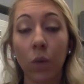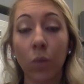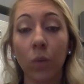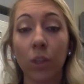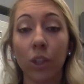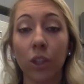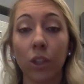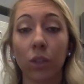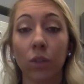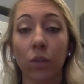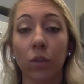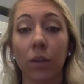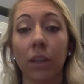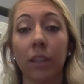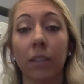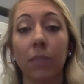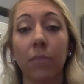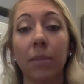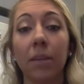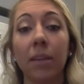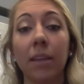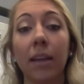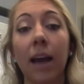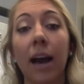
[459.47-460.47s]
which is going to
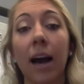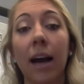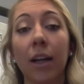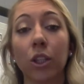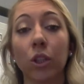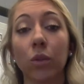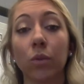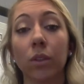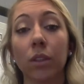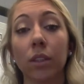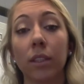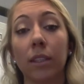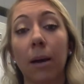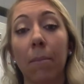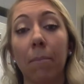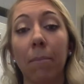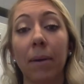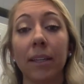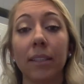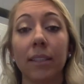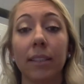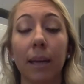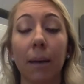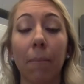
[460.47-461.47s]
be the actual
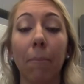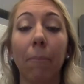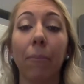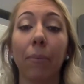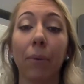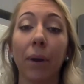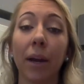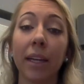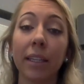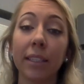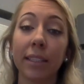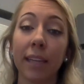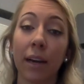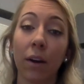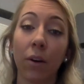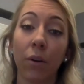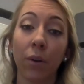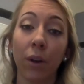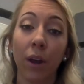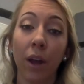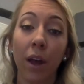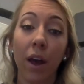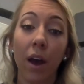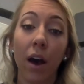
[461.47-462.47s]
step-by-step
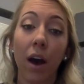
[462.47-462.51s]
breakdown